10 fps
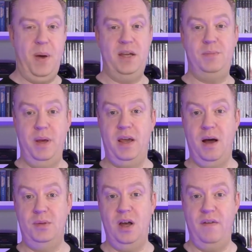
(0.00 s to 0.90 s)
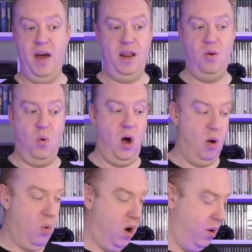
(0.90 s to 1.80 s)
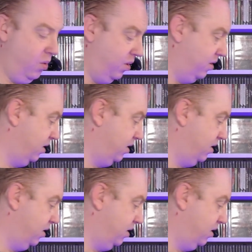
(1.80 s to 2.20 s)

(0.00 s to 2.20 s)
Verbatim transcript: best pickups that I've had in quite a while.